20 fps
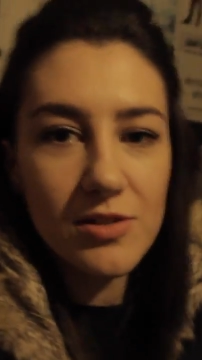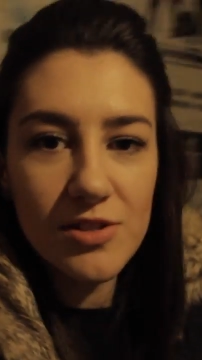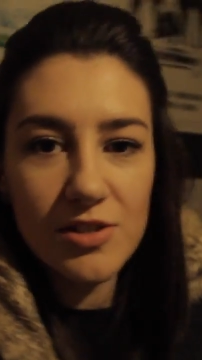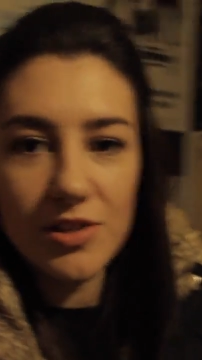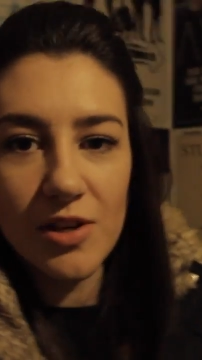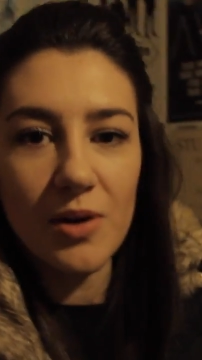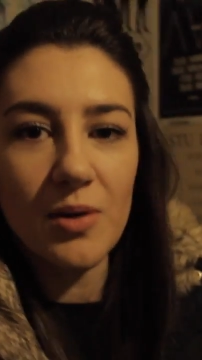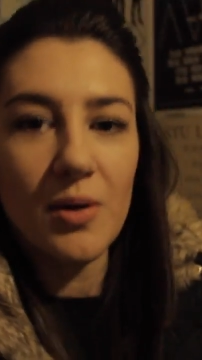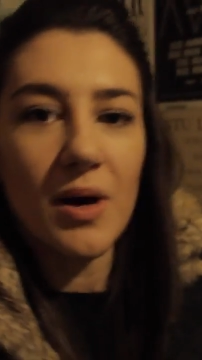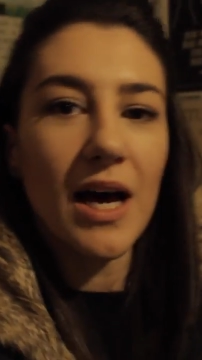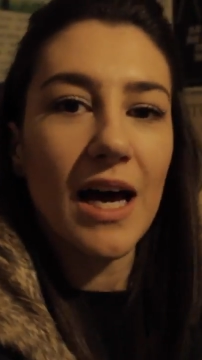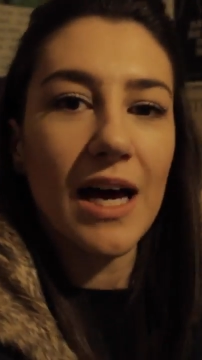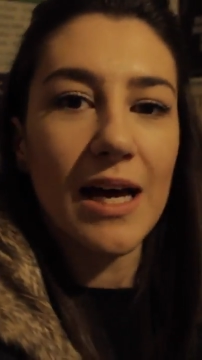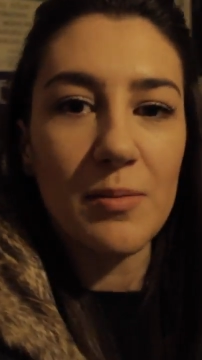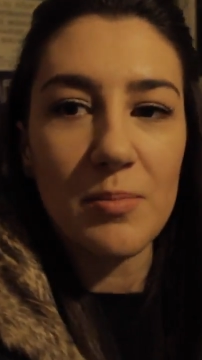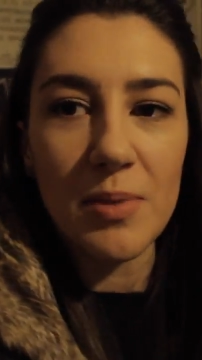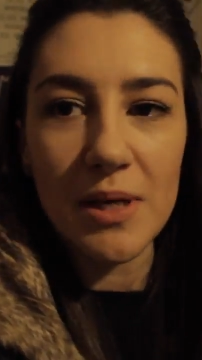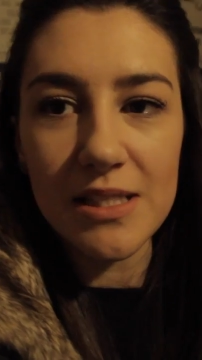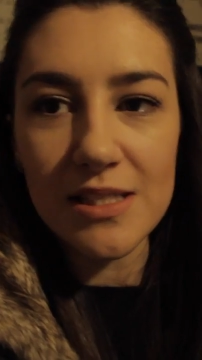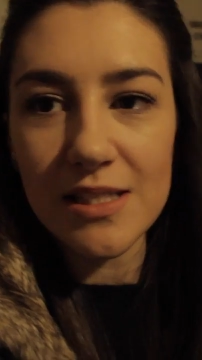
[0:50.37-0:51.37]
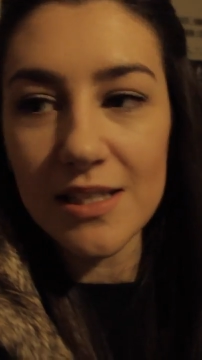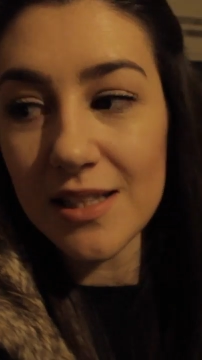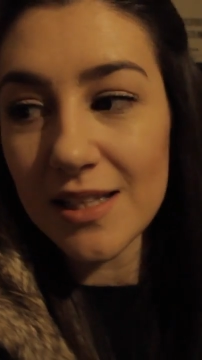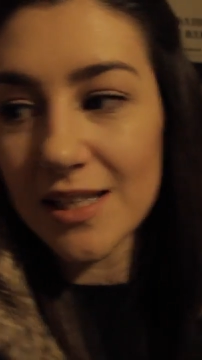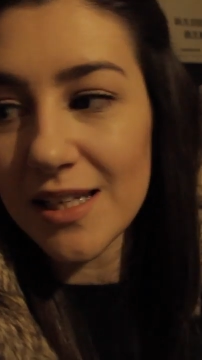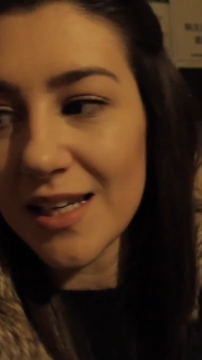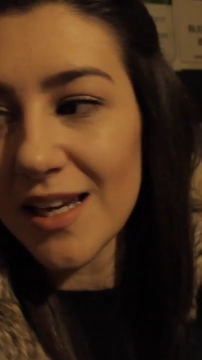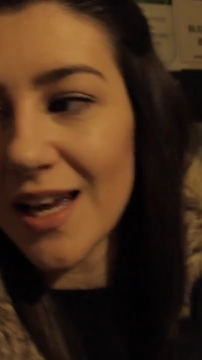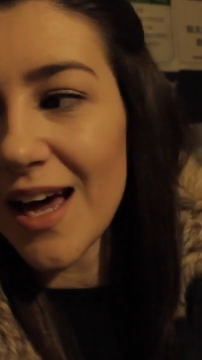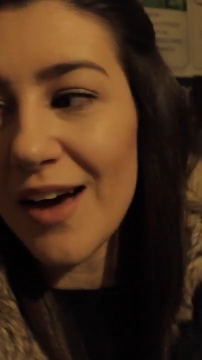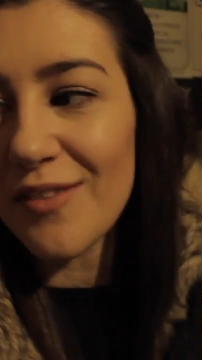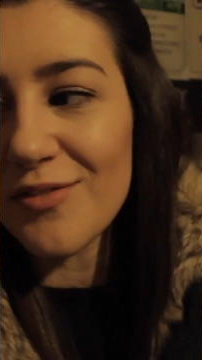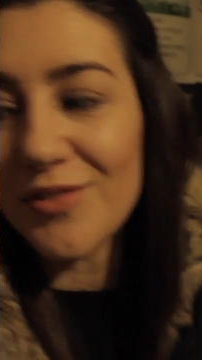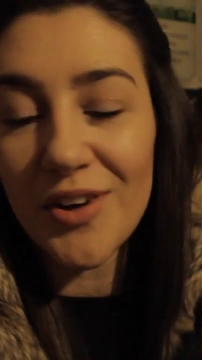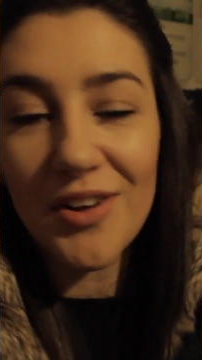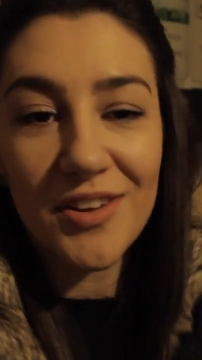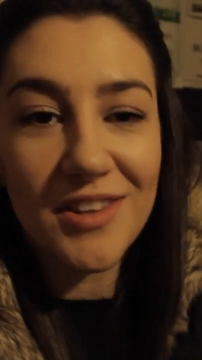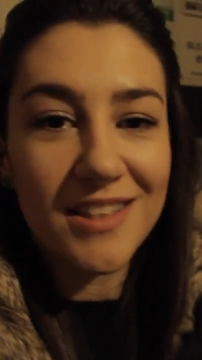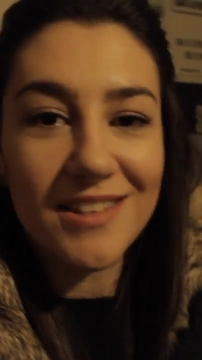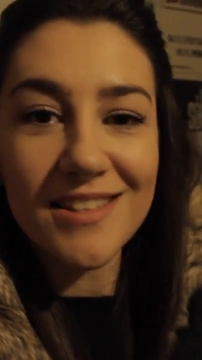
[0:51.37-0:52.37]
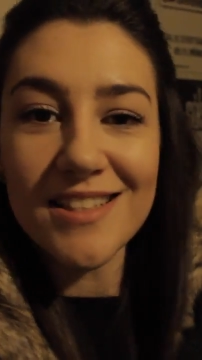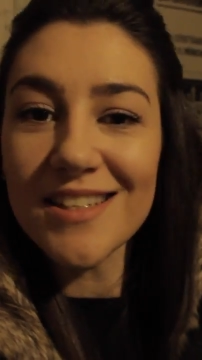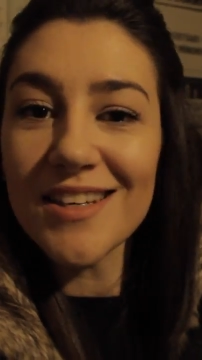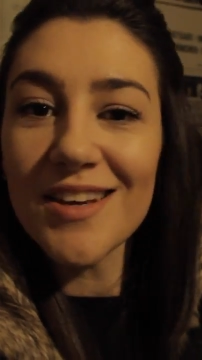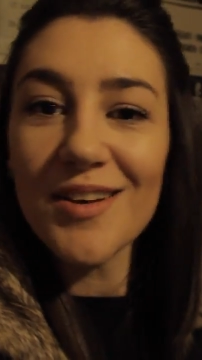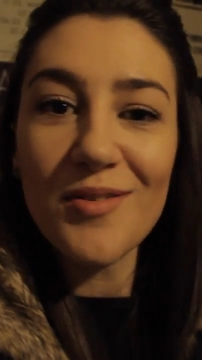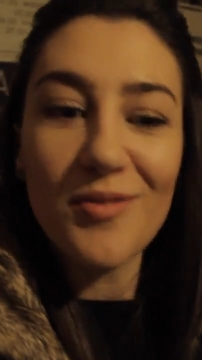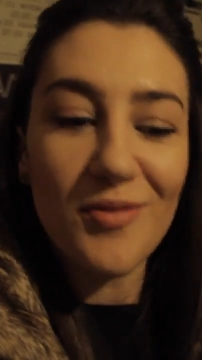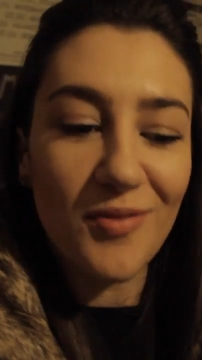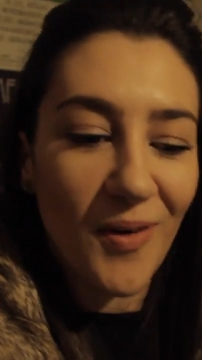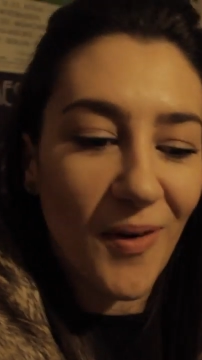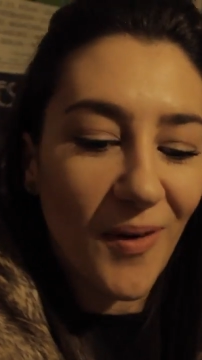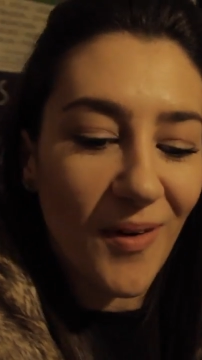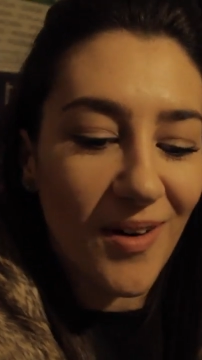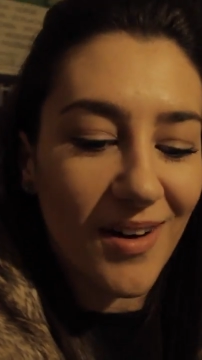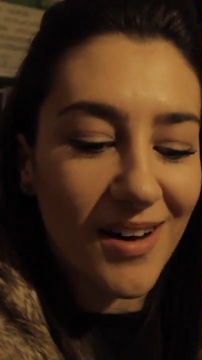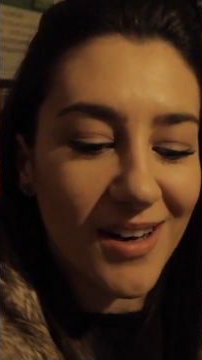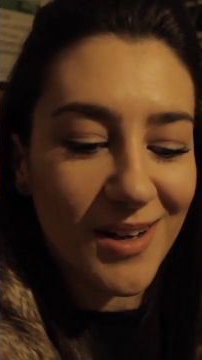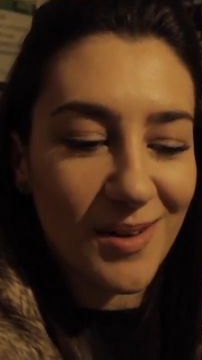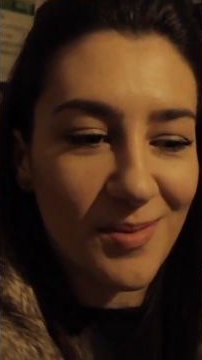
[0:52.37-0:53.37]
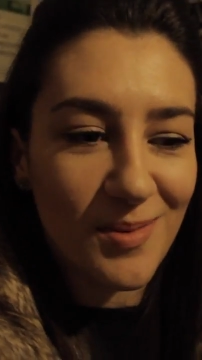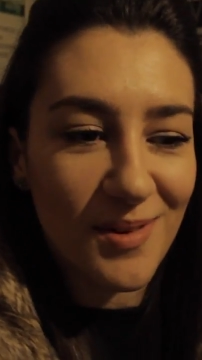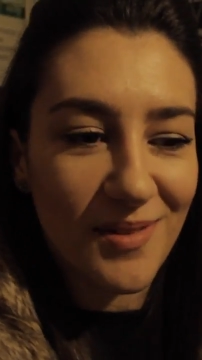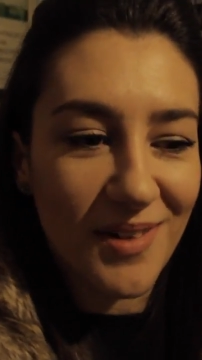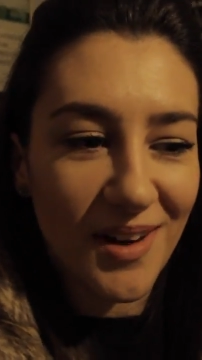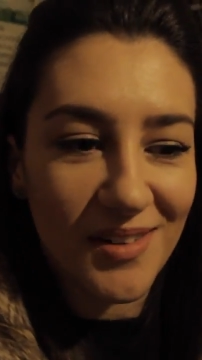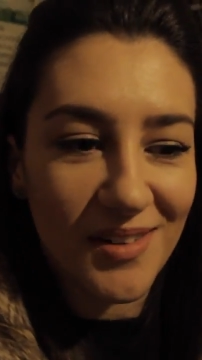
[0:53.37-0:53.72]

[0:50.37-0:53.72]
so I basically have nothing to do for a couple of